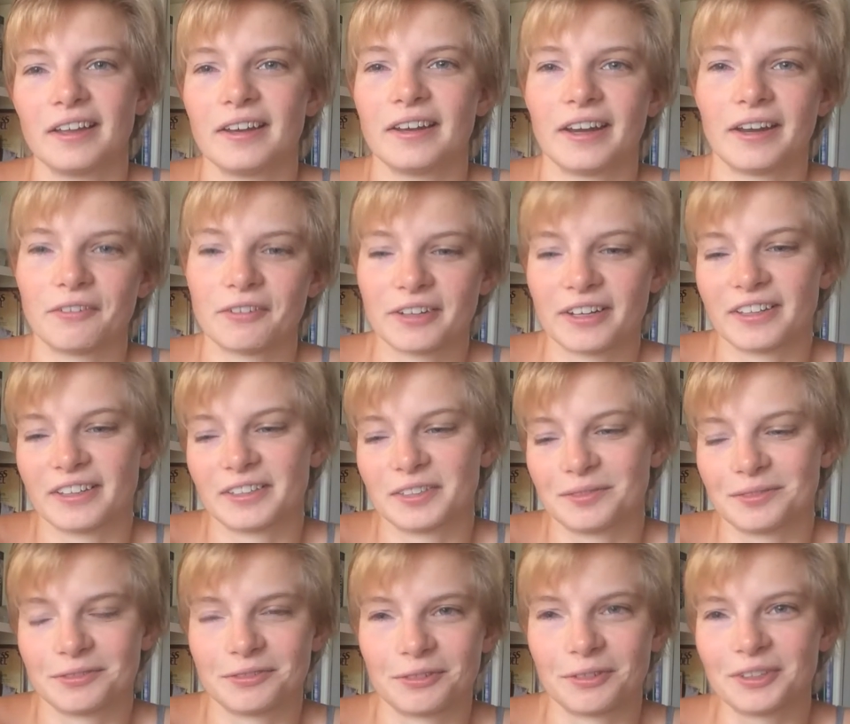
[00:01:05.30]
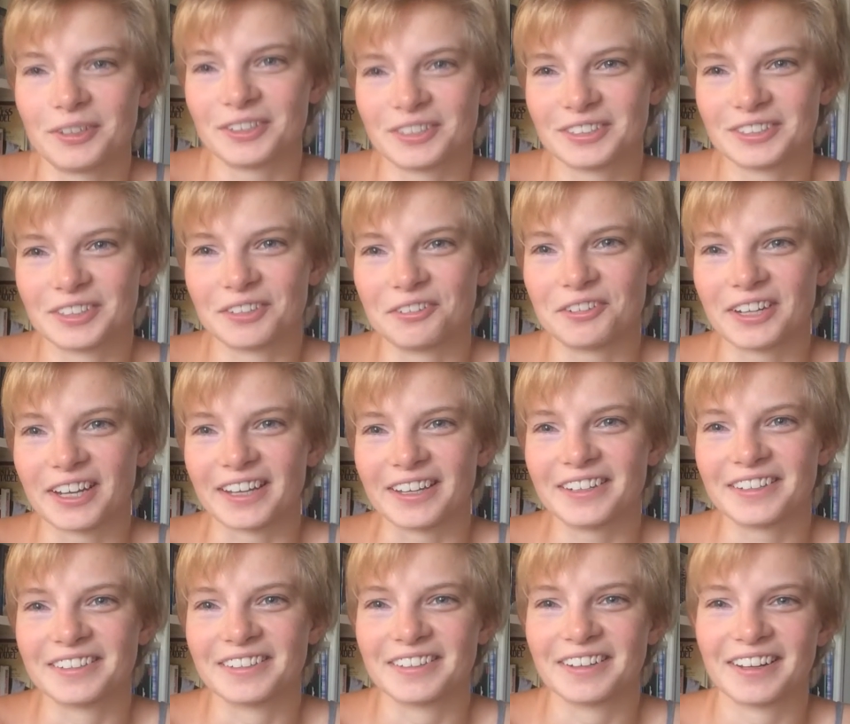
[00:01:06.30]
never done this before, so again.
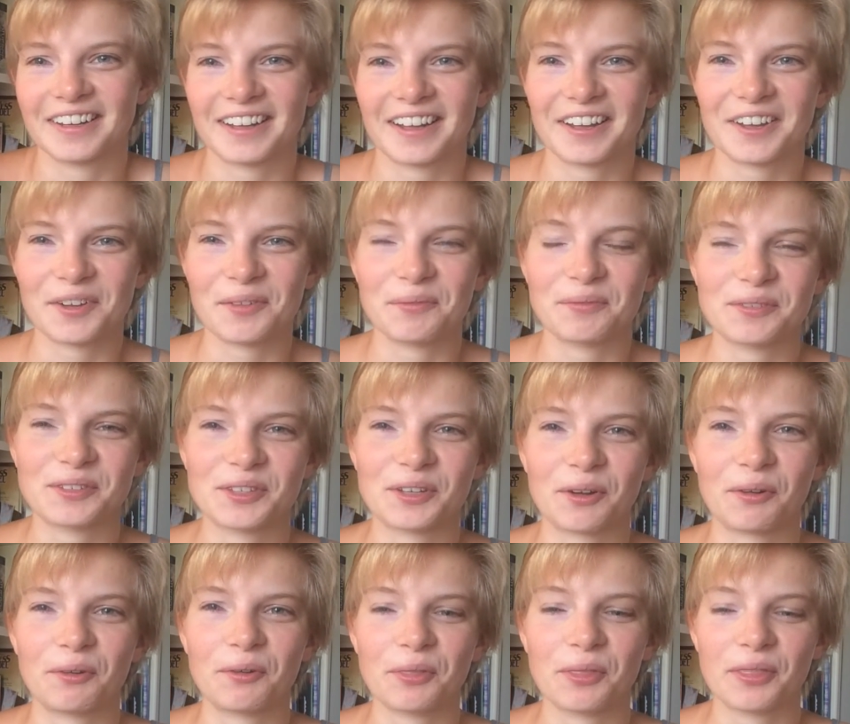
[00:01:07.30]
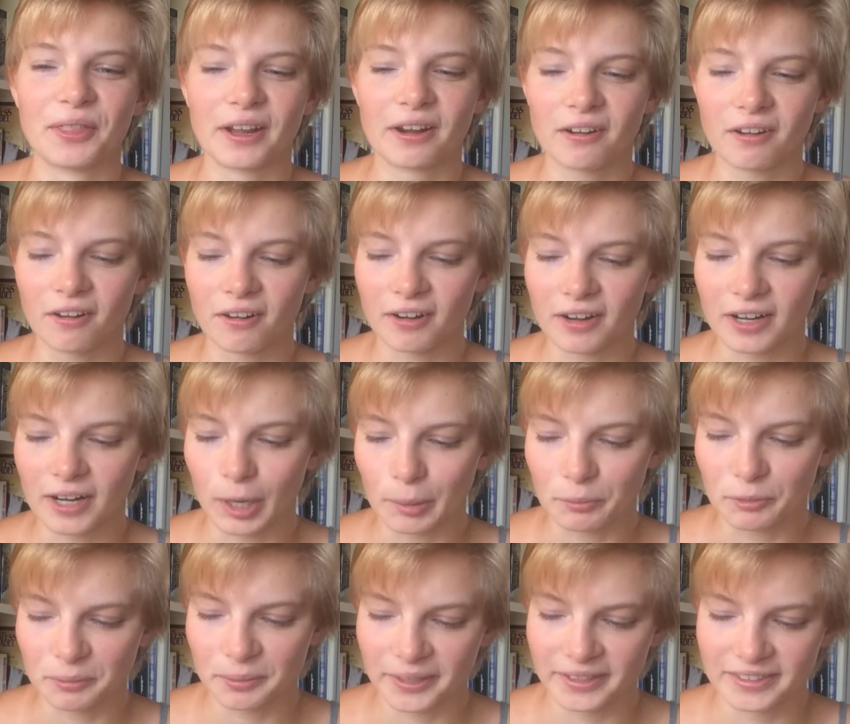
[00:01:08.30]
So there are a
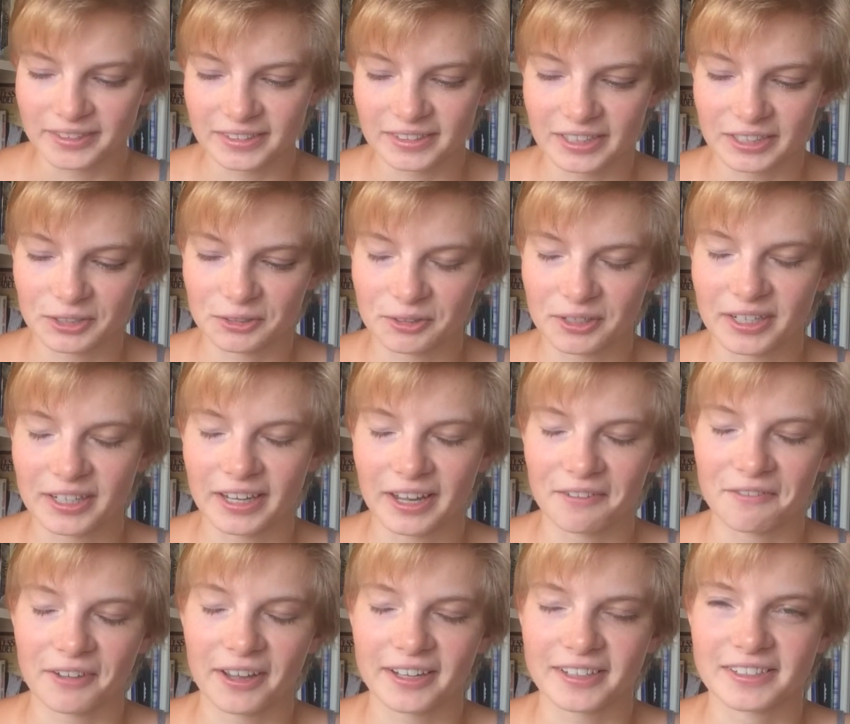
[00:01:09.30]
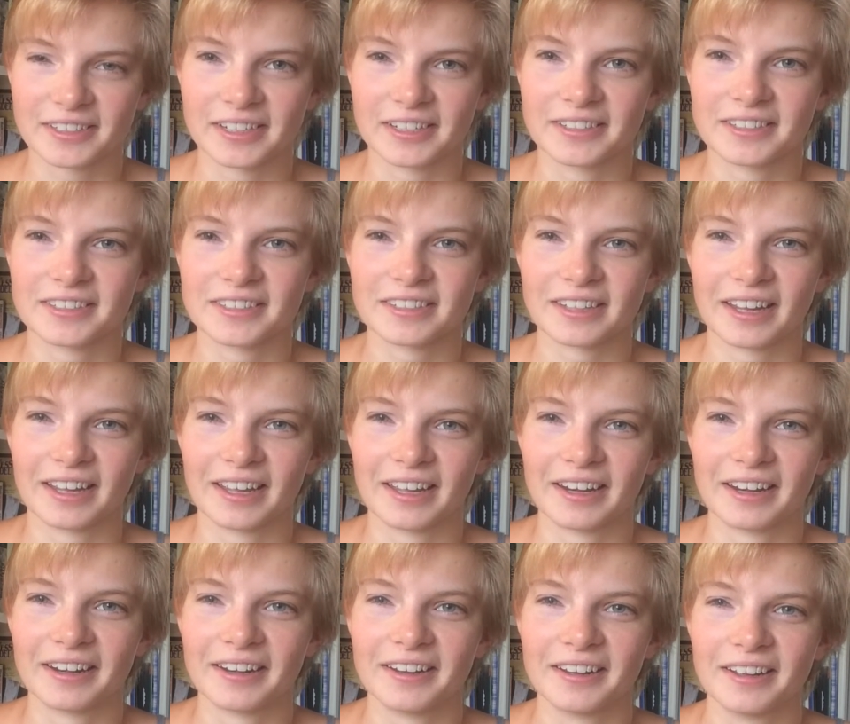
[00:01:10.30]
couple places that you can get vaccines
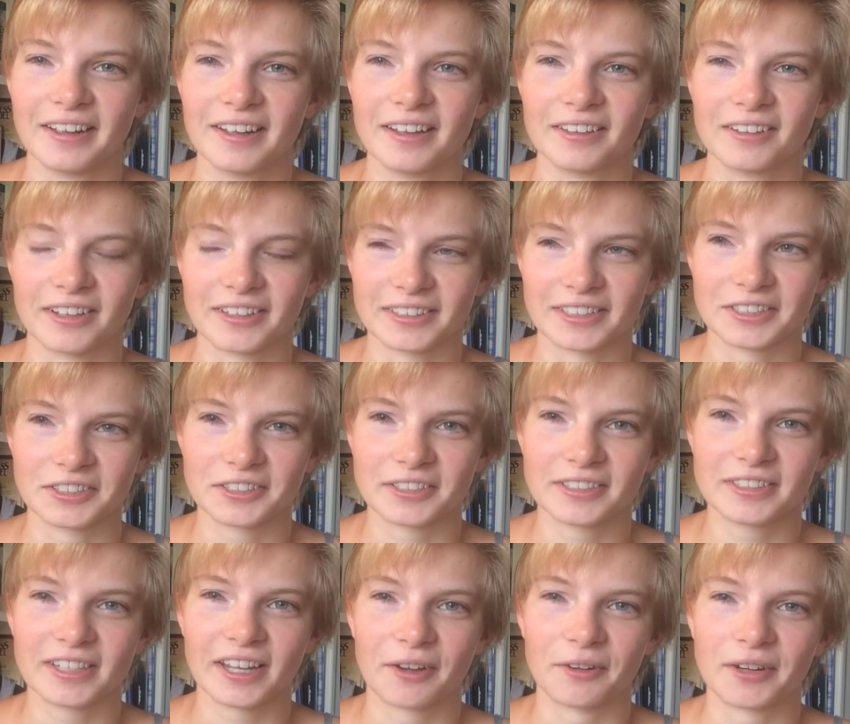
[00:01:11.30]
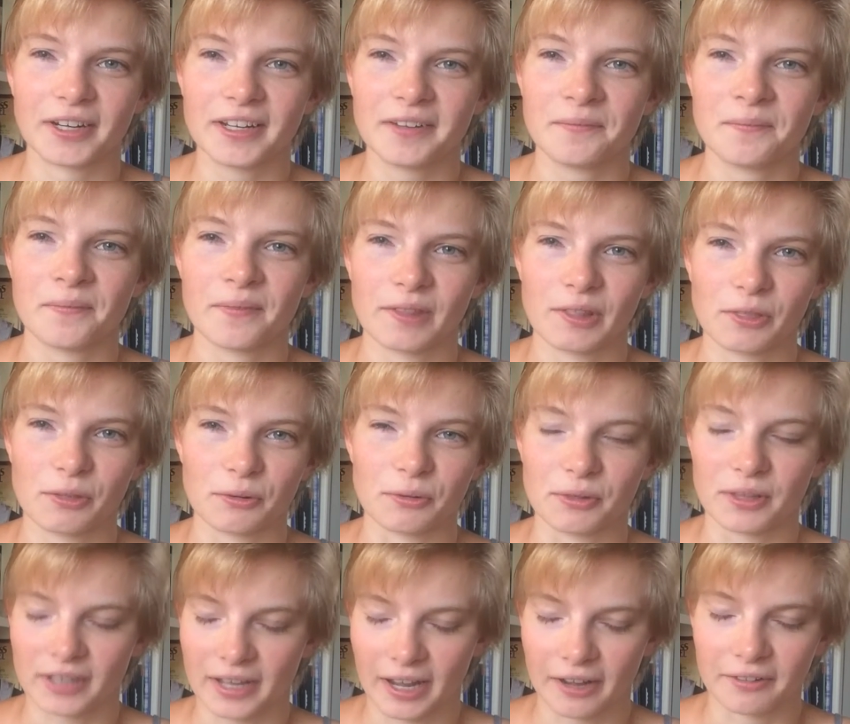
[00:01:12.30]
in Los Angeles County through
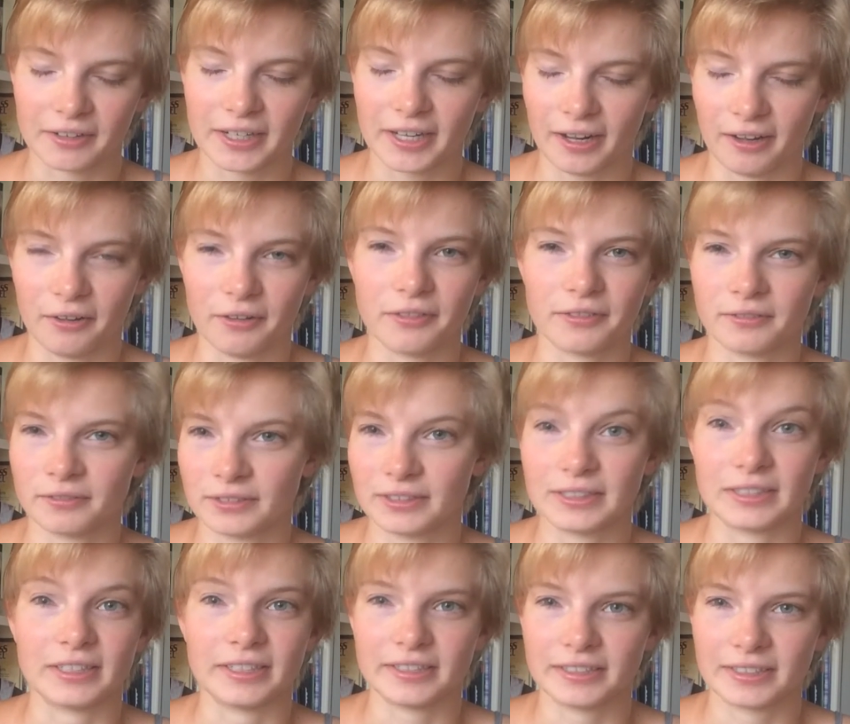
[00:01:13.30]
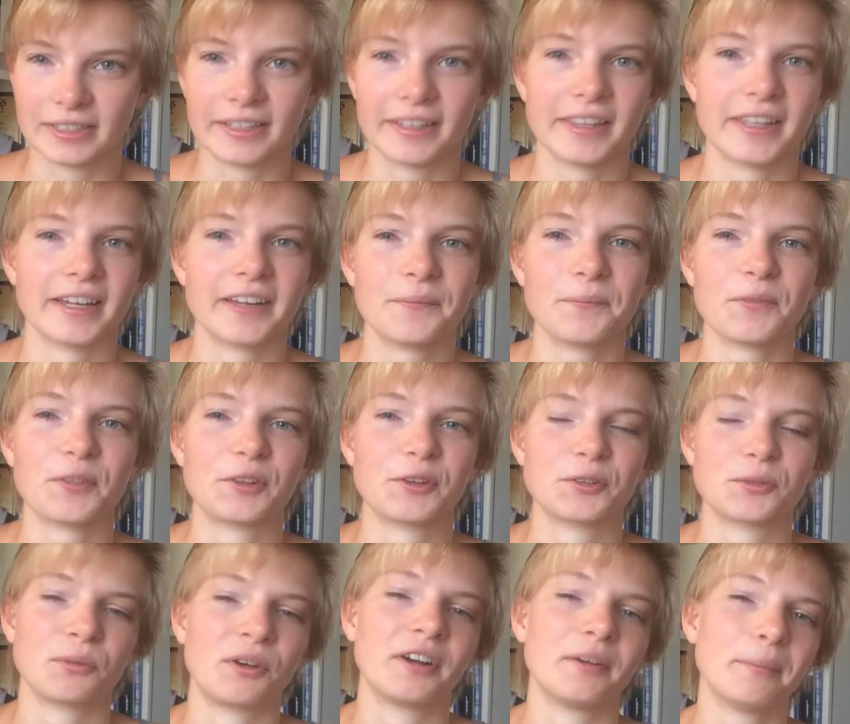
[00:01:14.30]
the county health CDC thing.
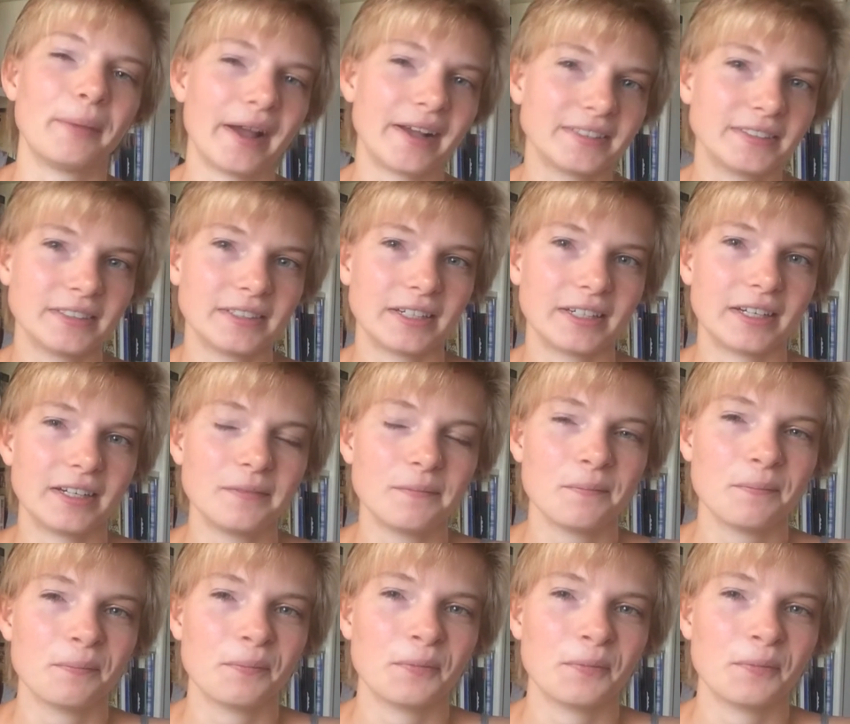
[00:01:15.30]
There's one in Pasadena,